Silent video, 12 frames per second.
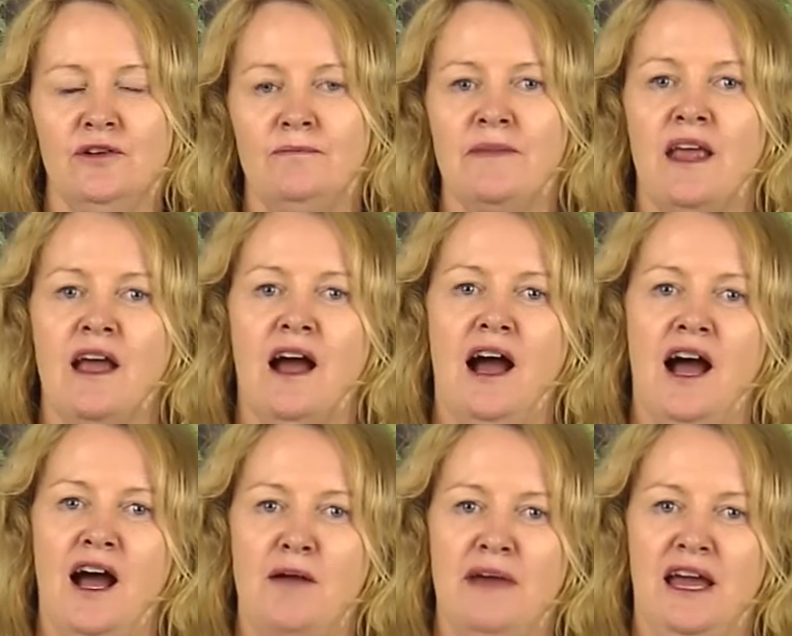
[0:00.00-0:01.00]
room,
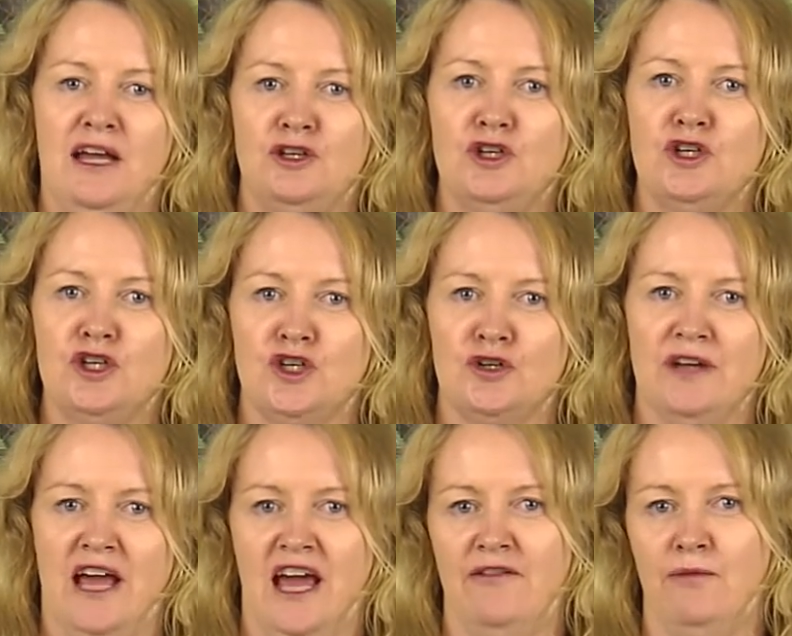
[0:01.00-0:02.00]
and you should
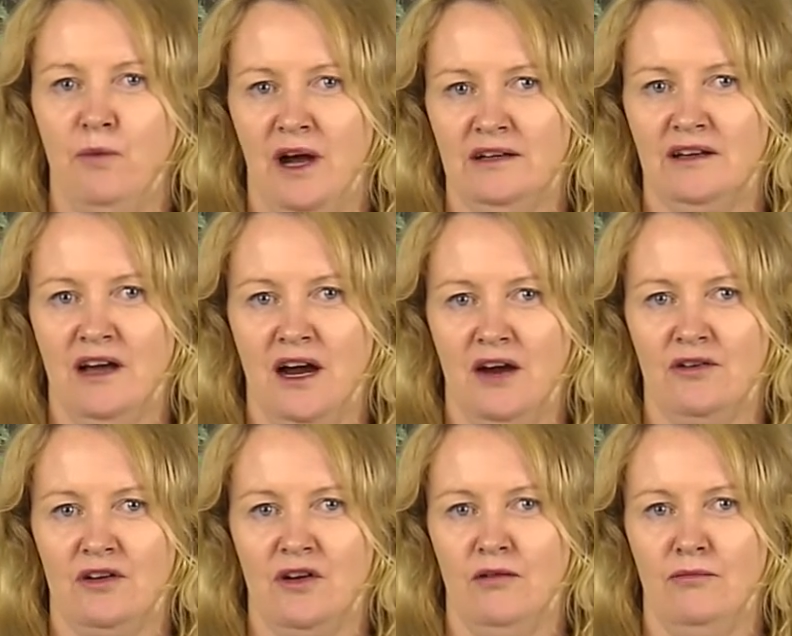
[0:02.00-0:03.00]
have 1
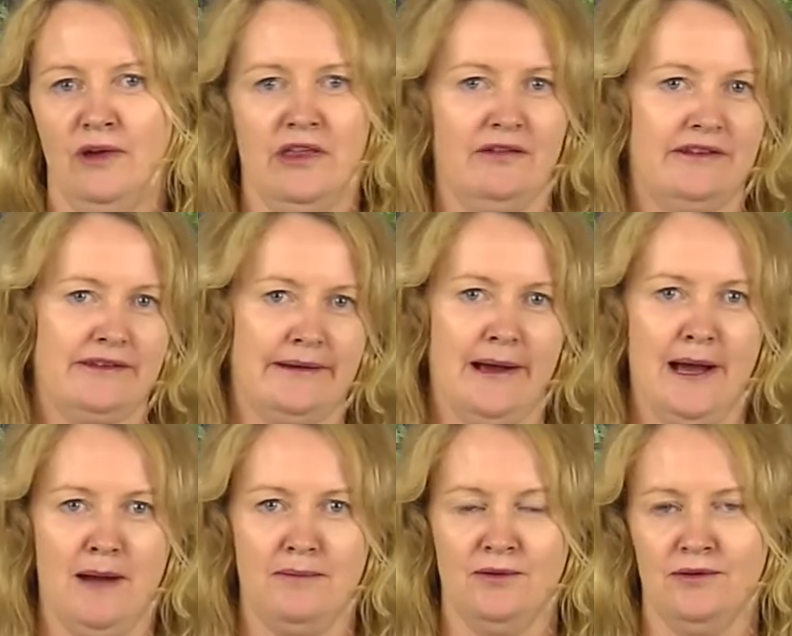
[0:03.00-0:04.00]
car recom, whether it's a
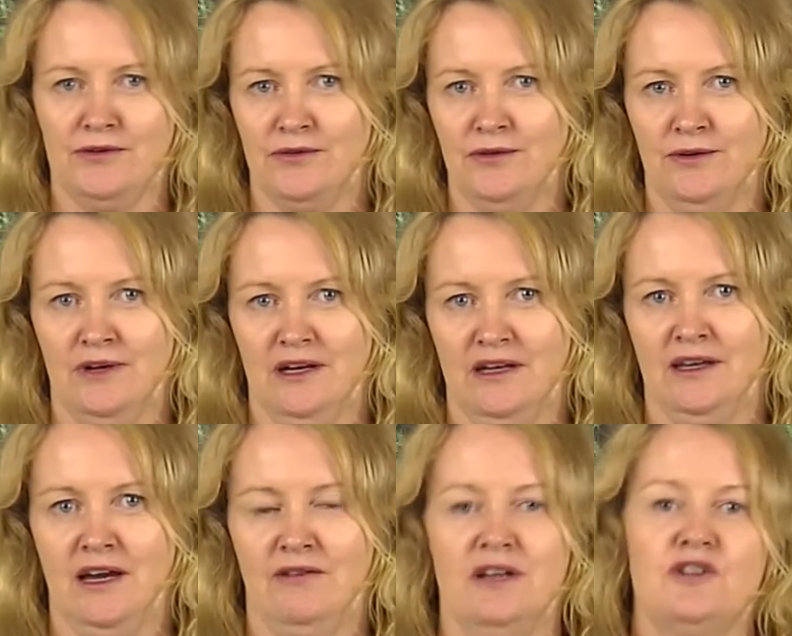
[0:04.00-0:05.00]
carport or a
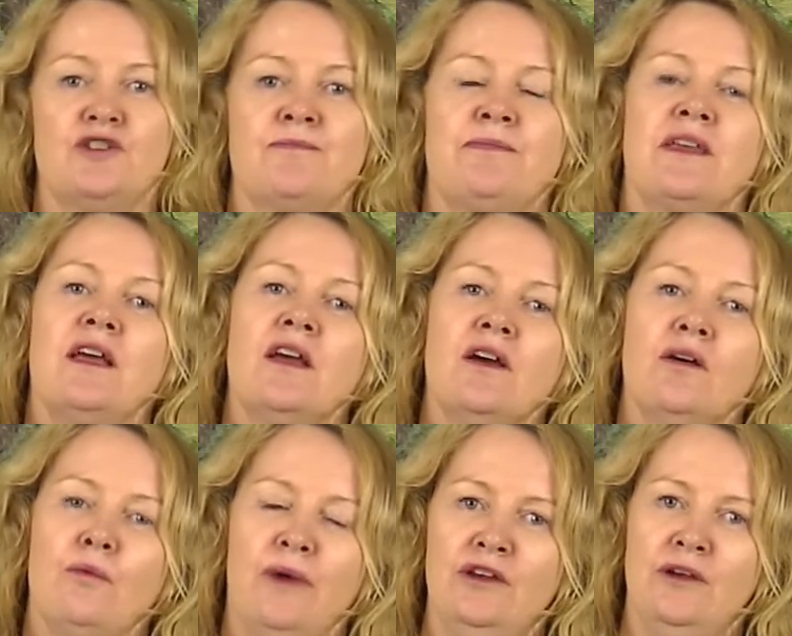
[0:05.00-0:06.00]
garage.
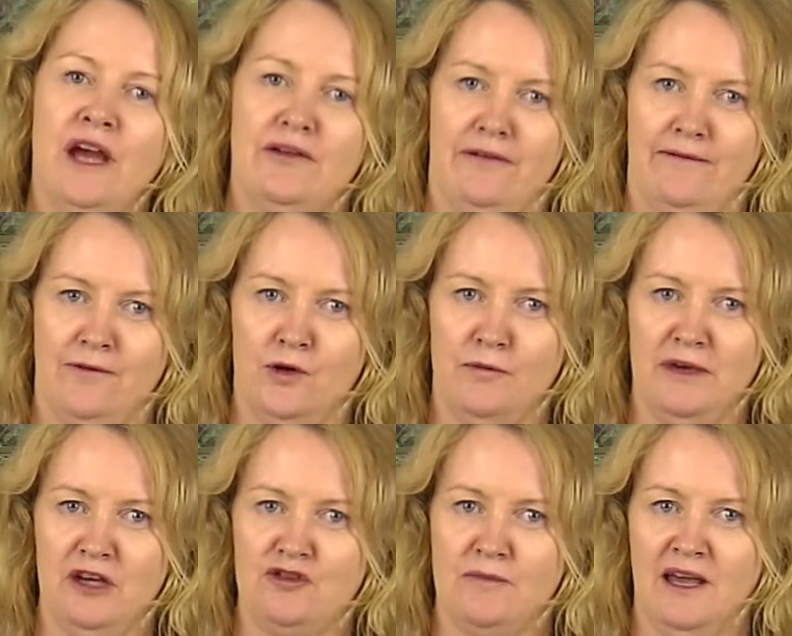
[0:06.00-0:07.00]
When you have a
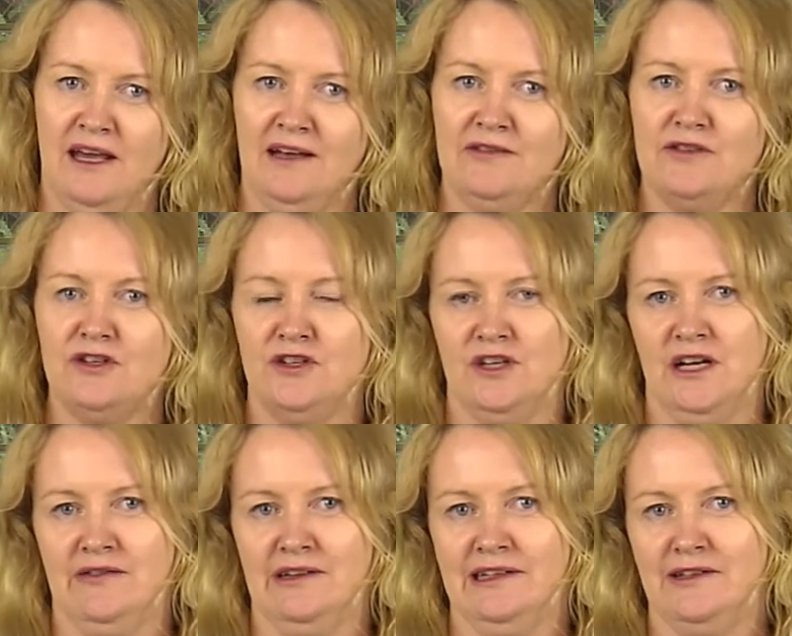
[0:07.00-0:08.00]
4-bedroom house, you should
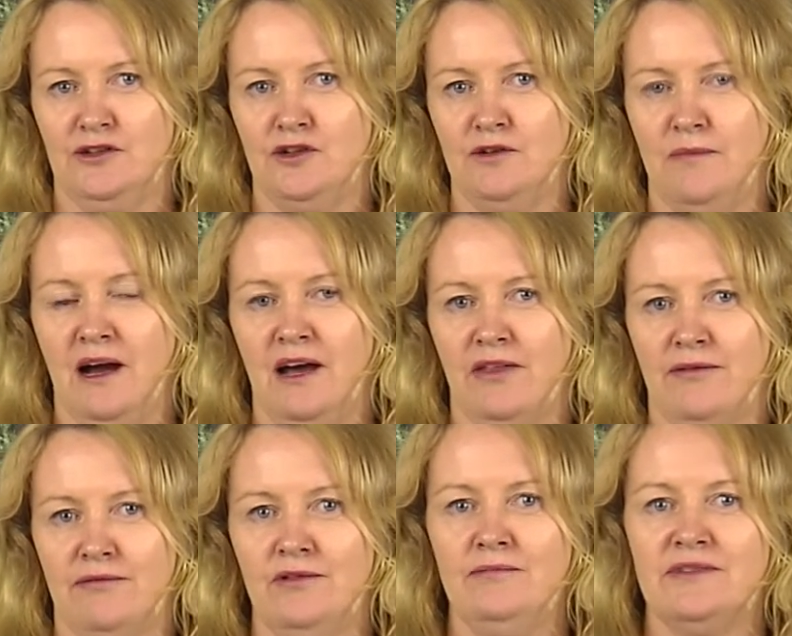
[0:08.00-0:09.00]
have at least 2
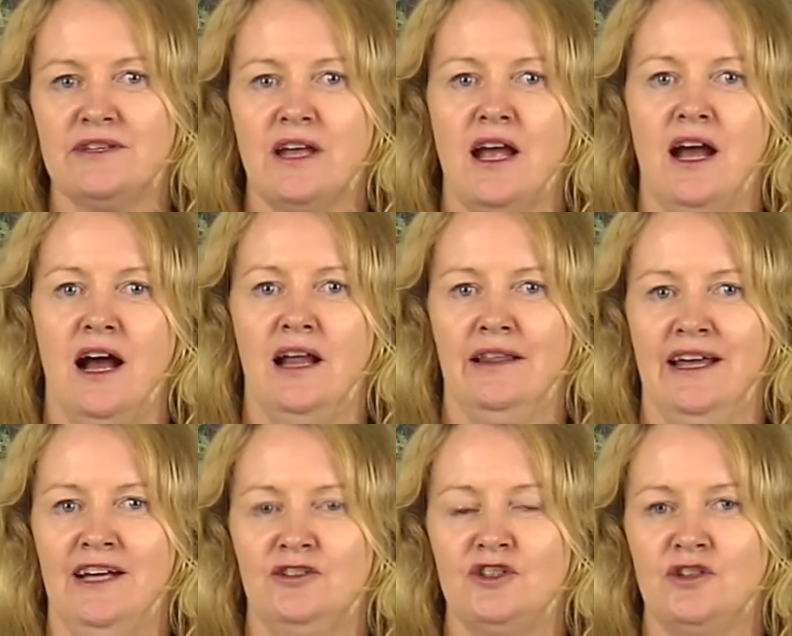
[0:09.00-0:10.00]
bathrooms, a
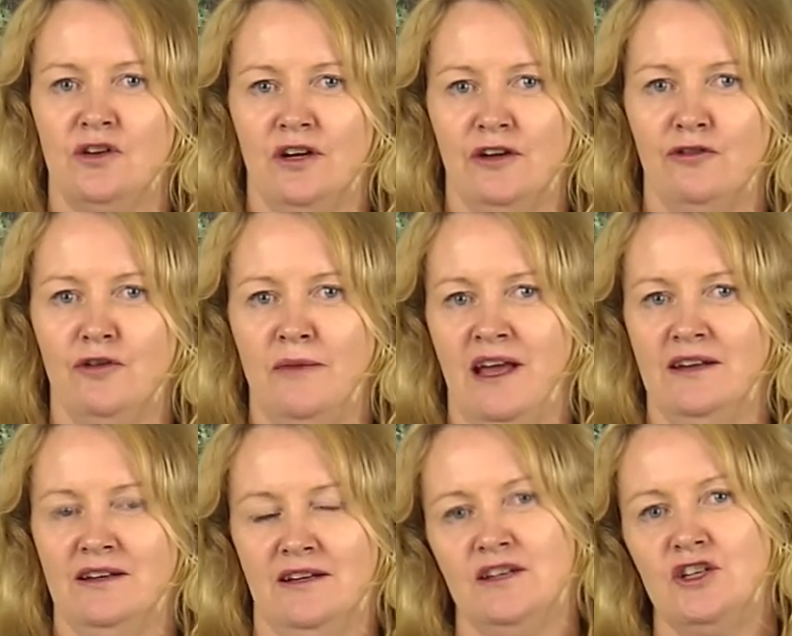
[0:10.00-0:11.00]
lounge dining room
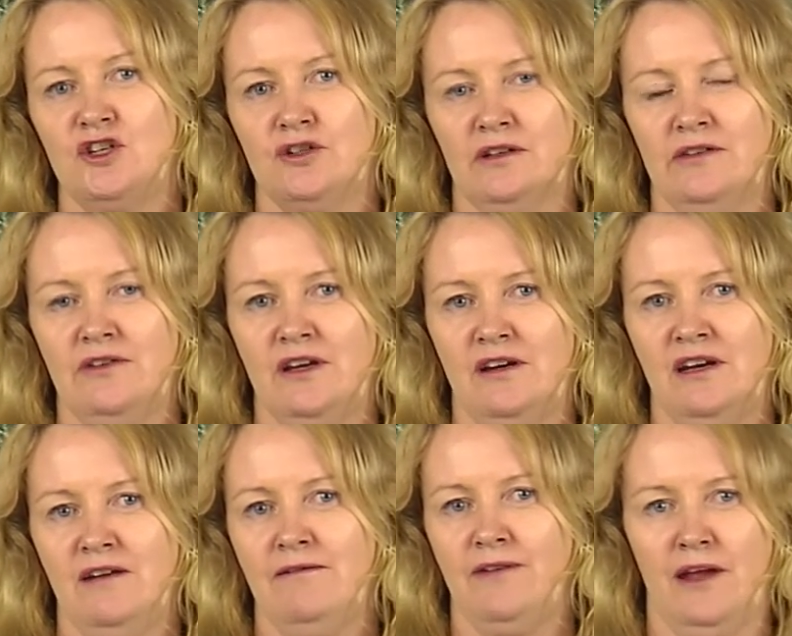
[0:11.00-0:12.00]
and an additional living
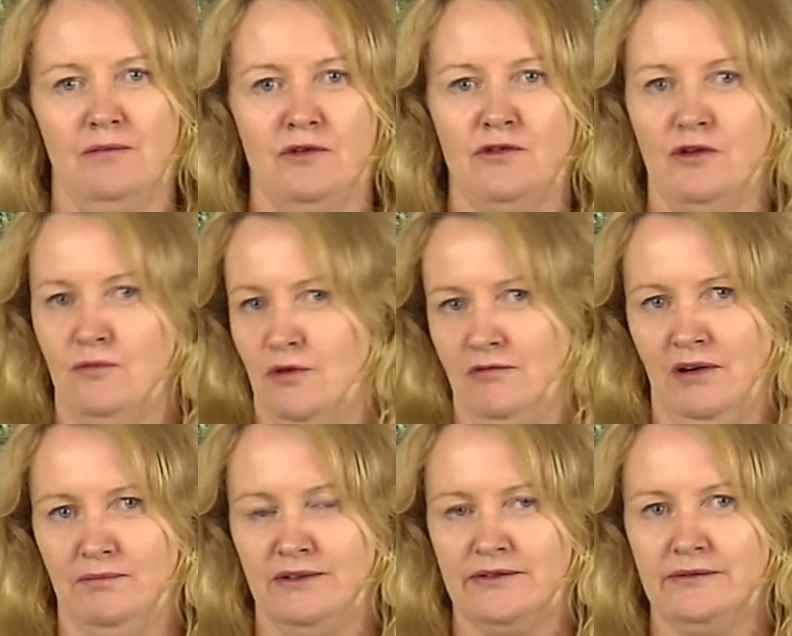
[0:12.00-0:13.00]
area, family room or
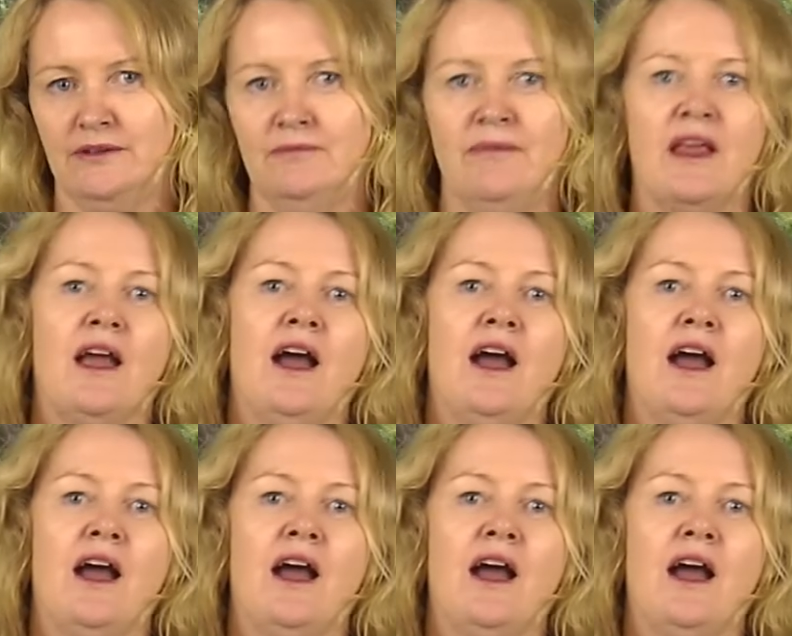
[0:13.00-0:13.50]
rumpus room,